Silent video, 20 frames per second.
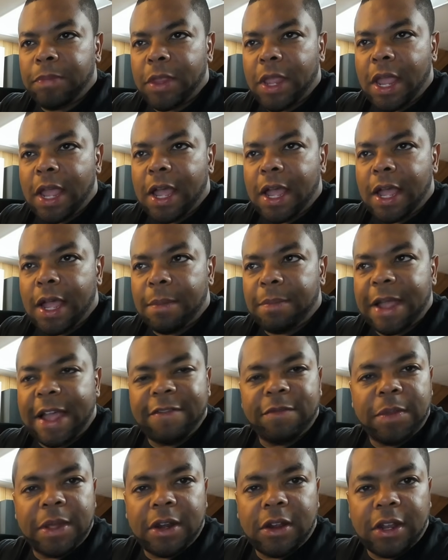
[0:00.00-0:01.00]

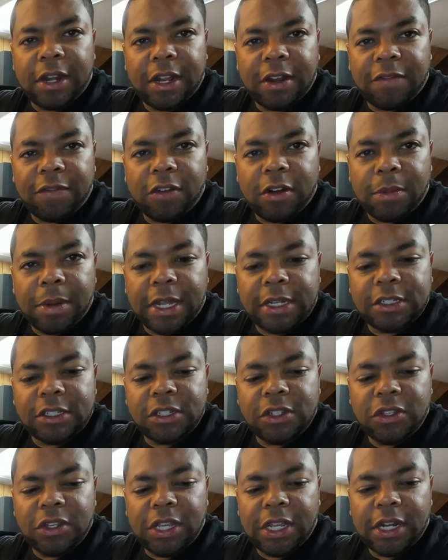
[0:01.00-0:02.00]
I've been on here for about
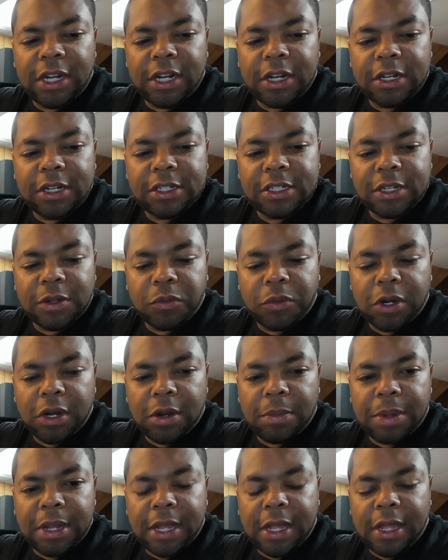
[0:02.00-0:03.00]
2 years and we're
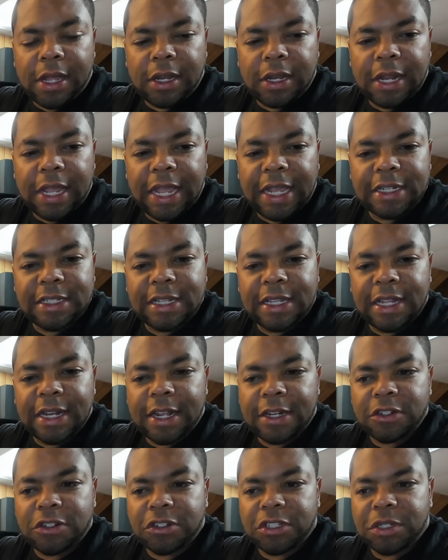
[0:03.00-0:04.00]
about
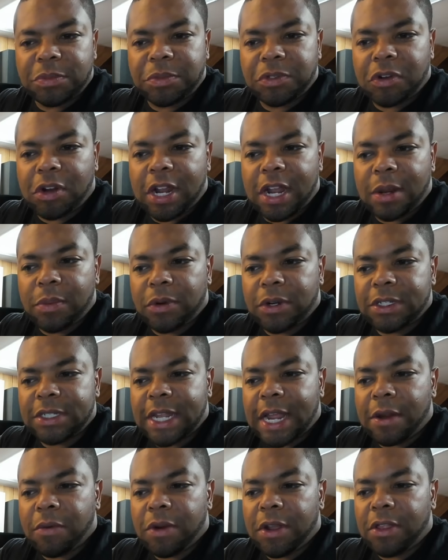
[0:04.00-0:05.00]
1,800 subscribers,
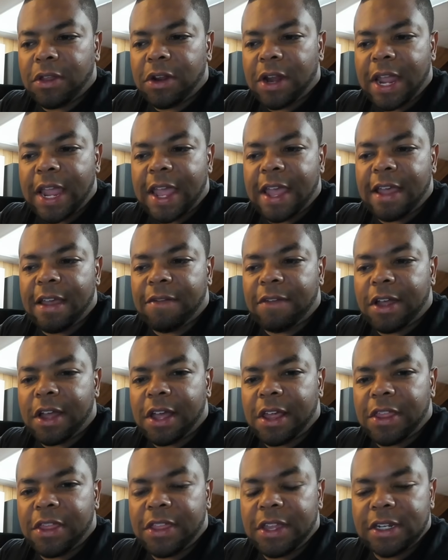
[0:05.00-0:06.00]
I rather have
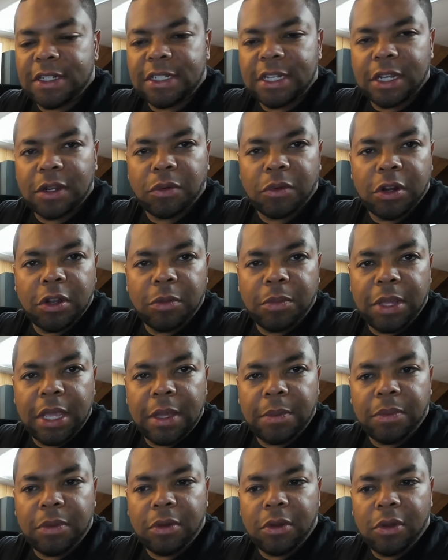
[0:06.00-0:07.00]
authentic, real
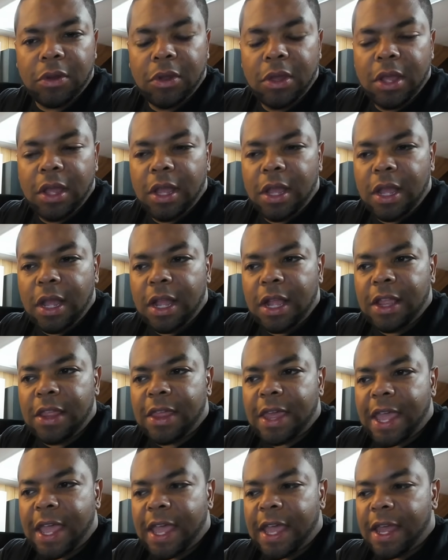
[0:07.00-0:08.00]
people
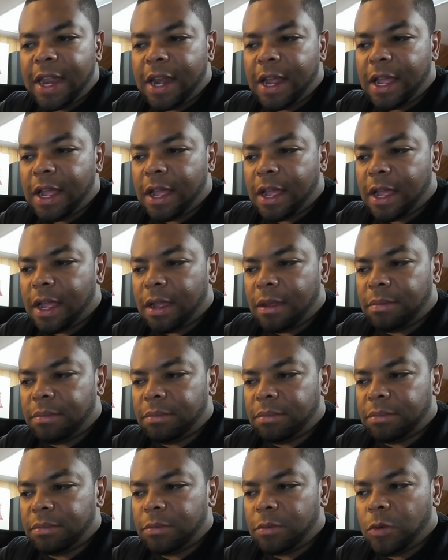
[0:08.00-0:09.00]
that
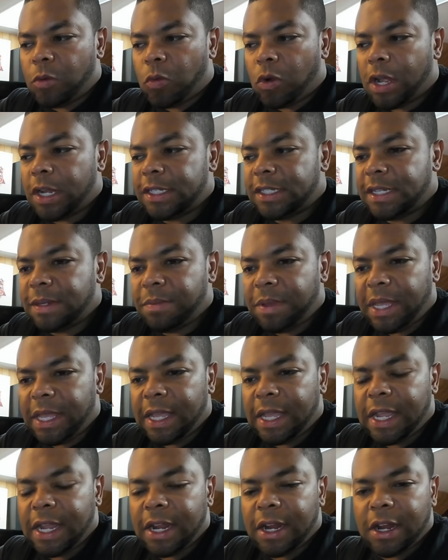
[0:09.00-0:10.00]
want to be
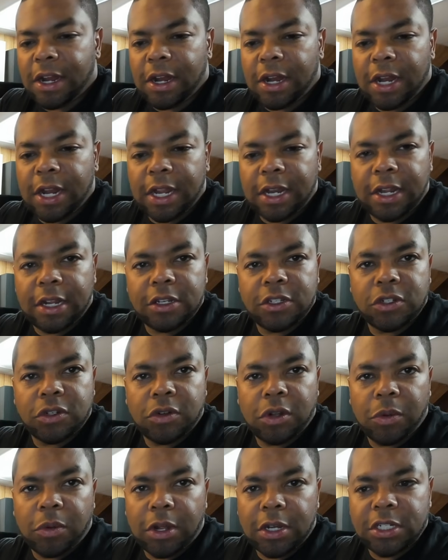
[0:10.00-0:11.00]
here and
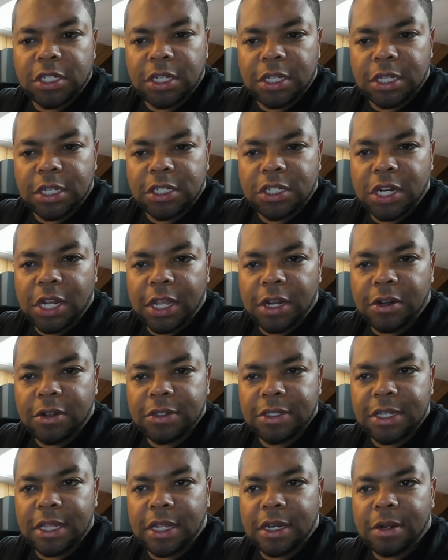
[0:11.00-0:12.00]
enjoy watching the
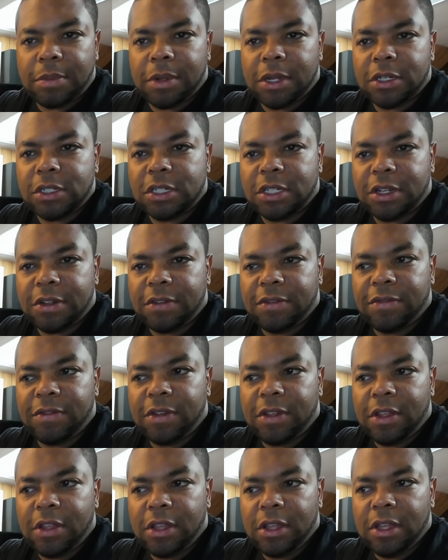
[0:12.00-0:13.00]
channels than a bunch of
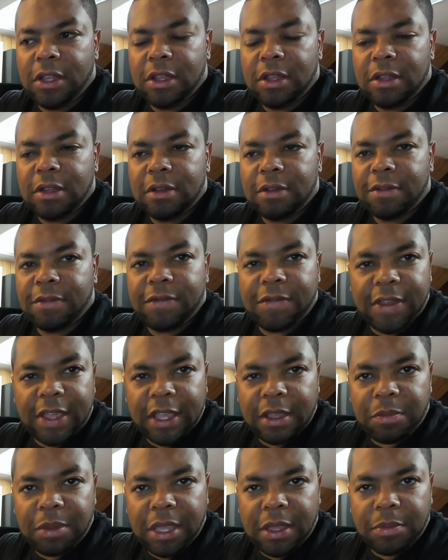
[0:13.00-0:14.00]

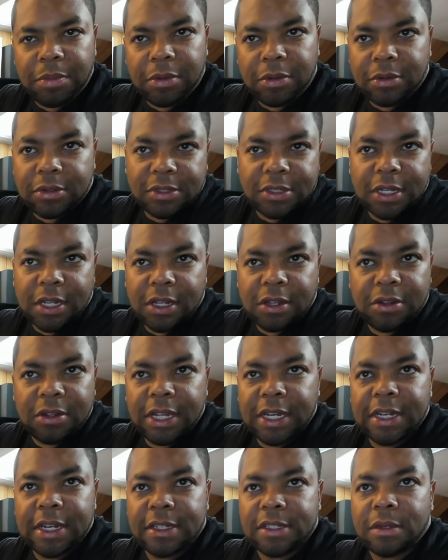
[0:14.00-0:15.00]
fake people. So
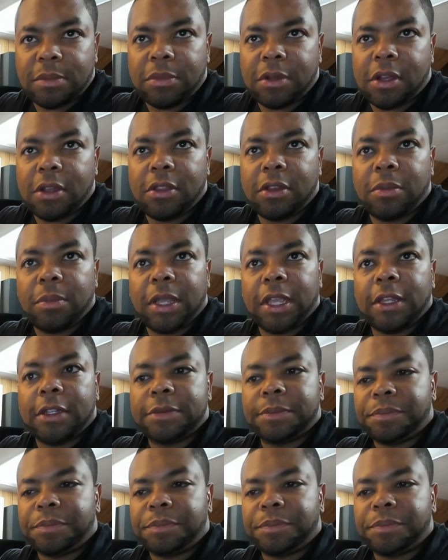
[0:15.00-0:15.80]
it doesn't bother me.